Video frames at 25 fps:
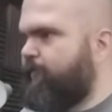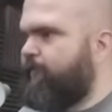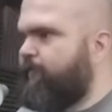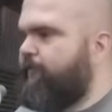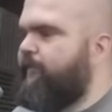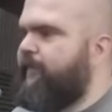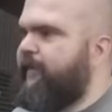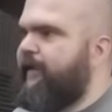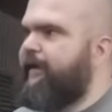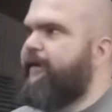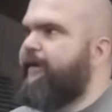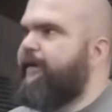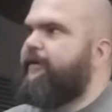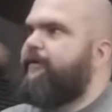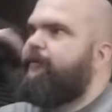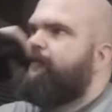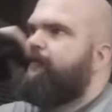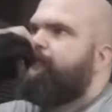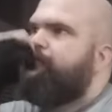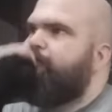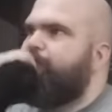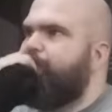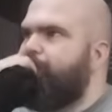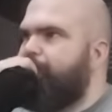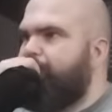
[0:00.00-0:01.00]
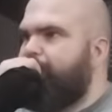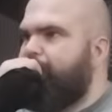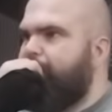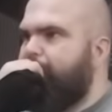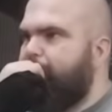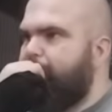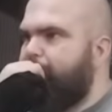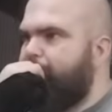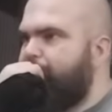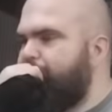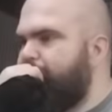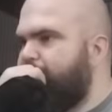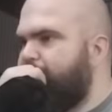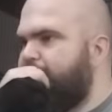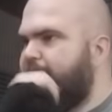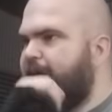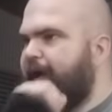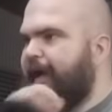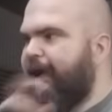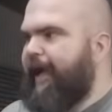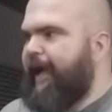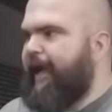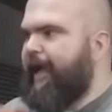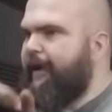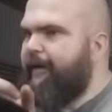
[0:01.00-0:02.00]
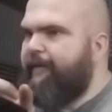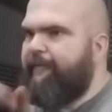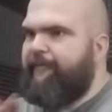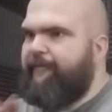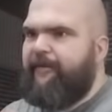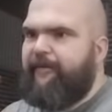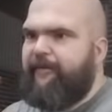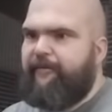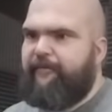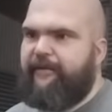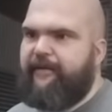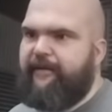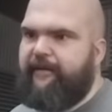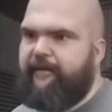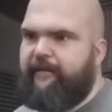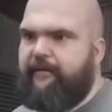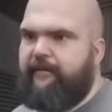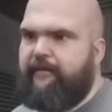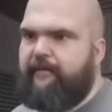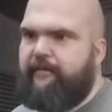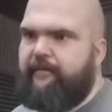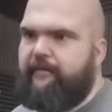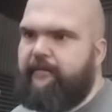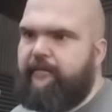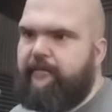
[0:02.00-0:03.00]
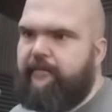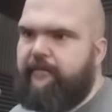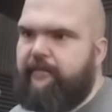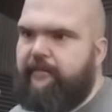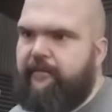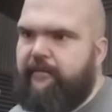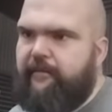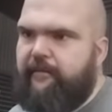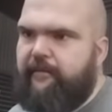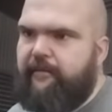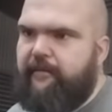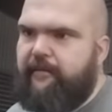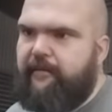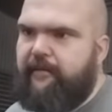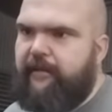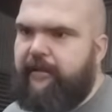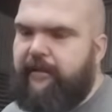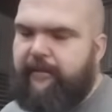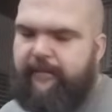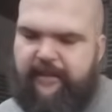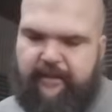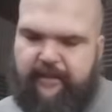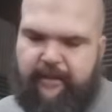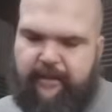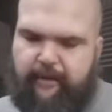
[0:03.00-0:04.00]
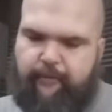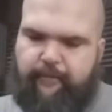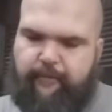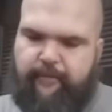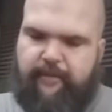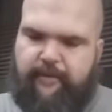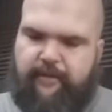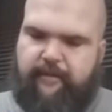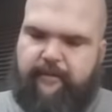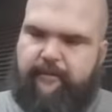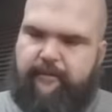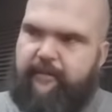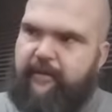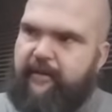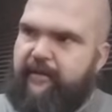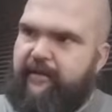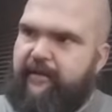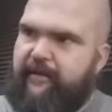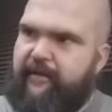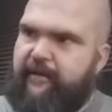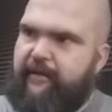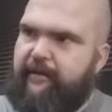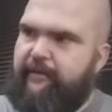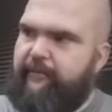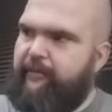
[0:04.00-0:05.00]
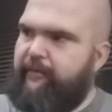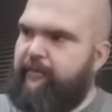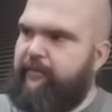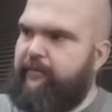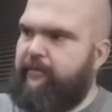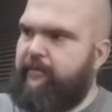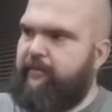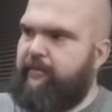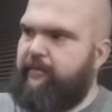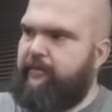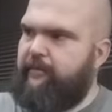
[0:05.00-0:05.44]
Now, I have the grid. Let me open up a table.